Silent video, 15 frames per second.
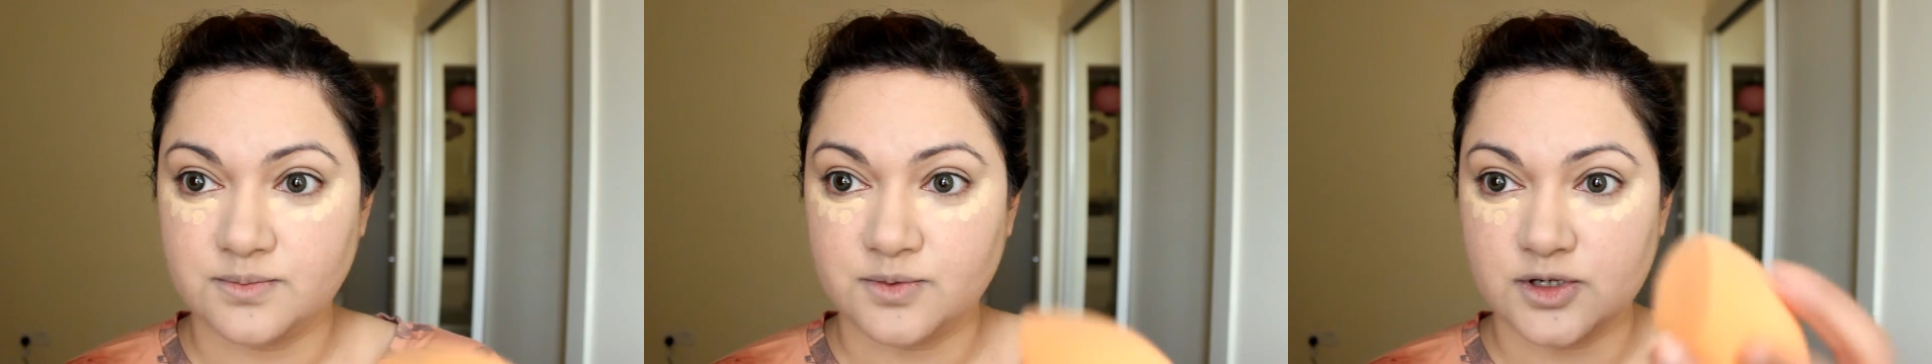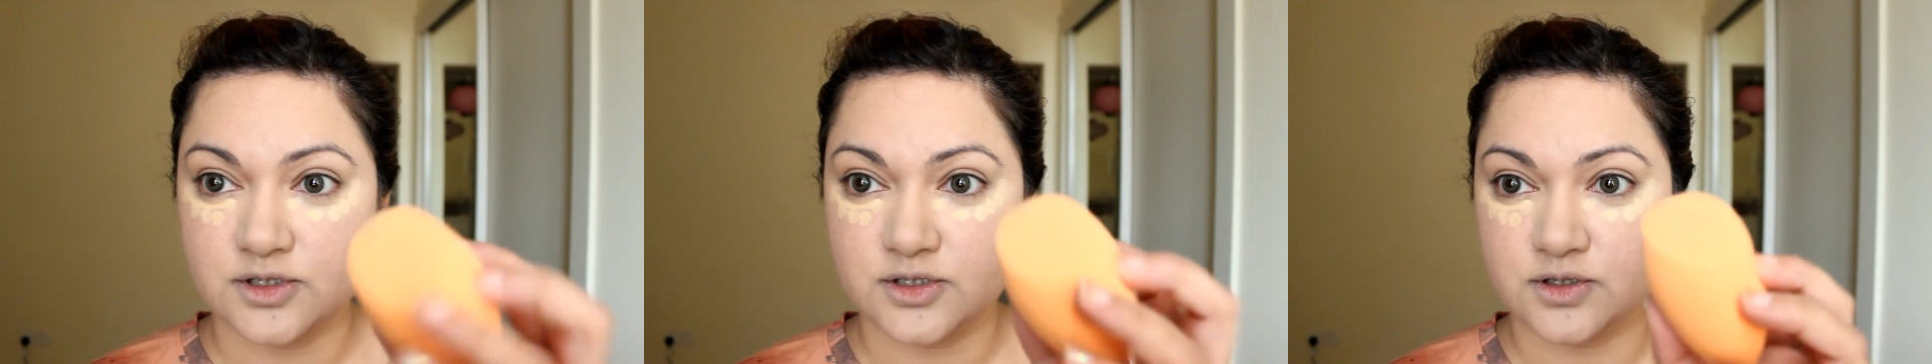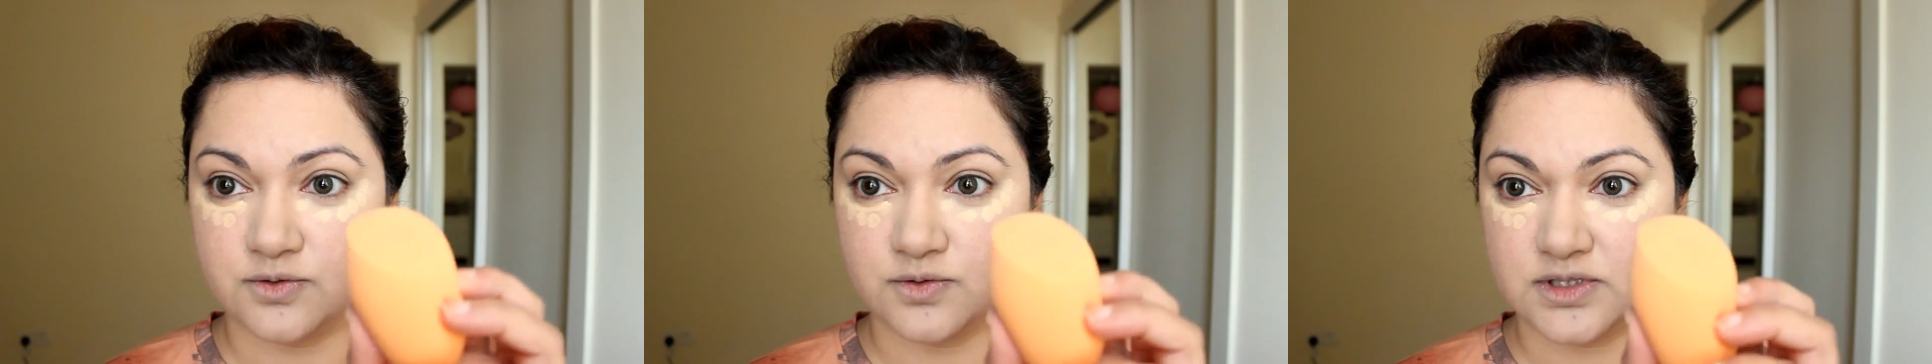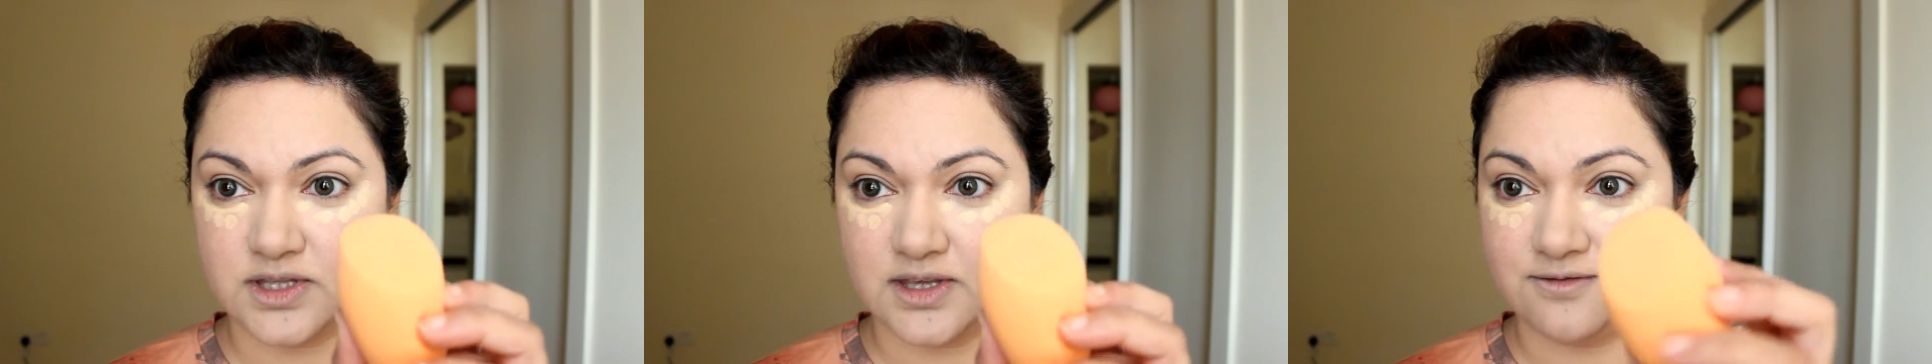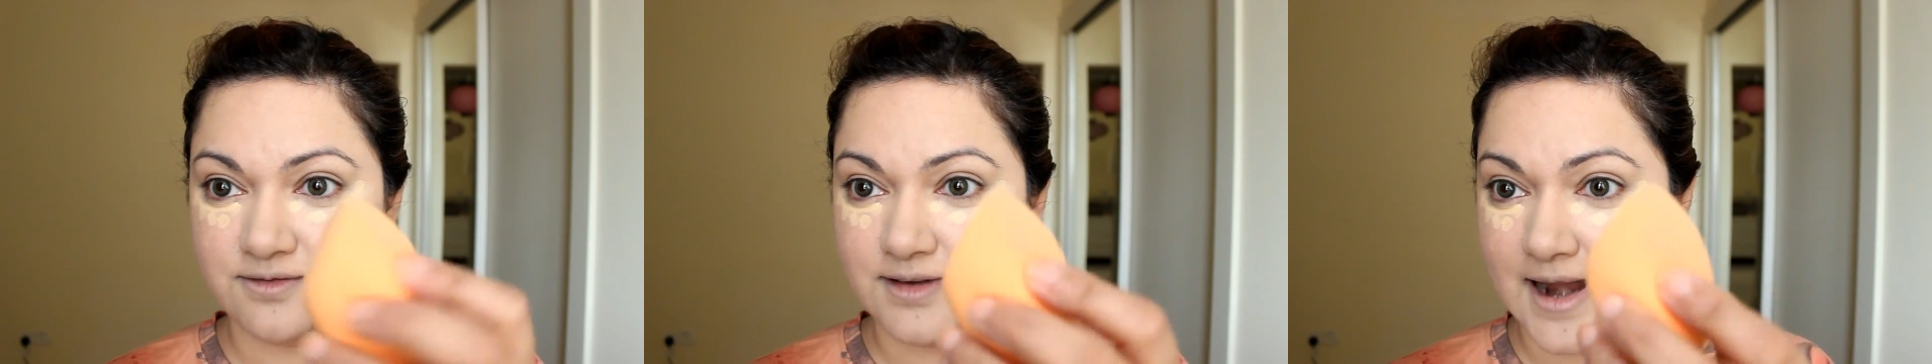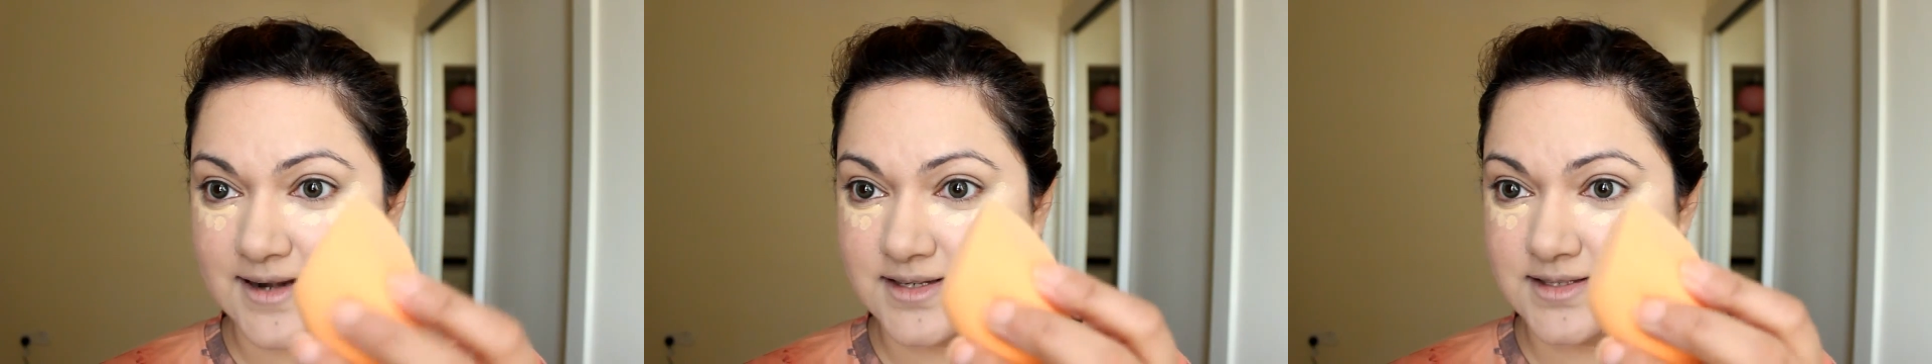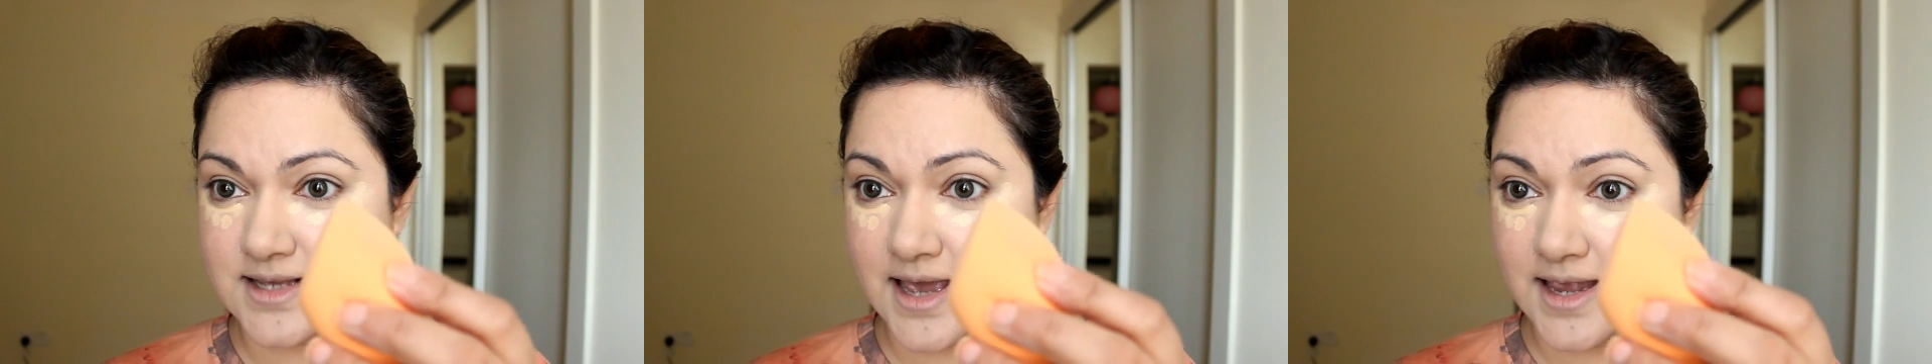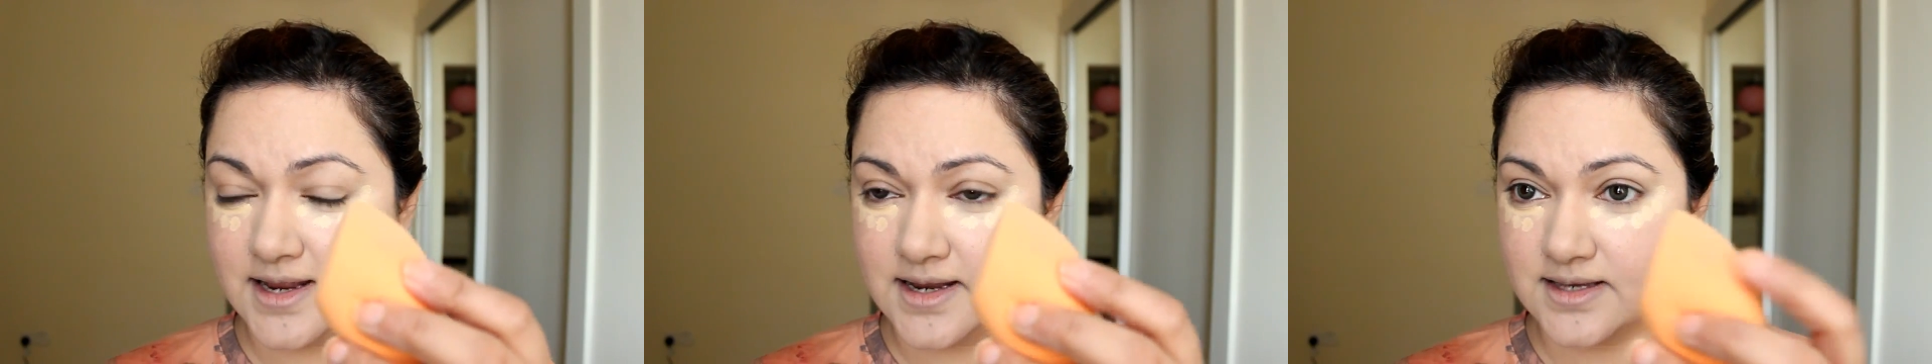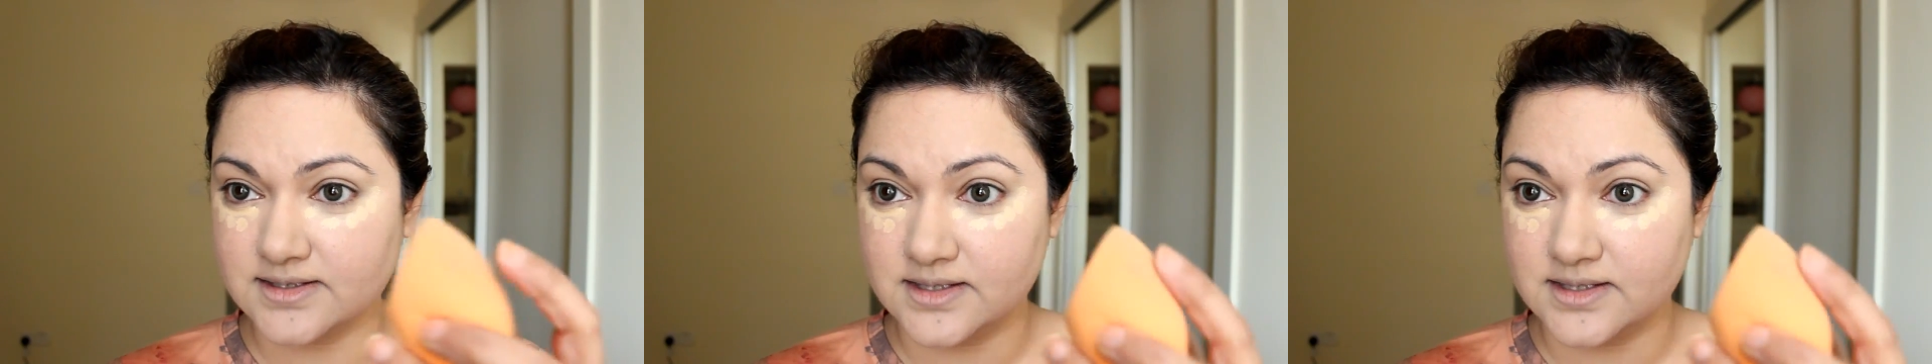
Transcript: So I'm going to use the flat side,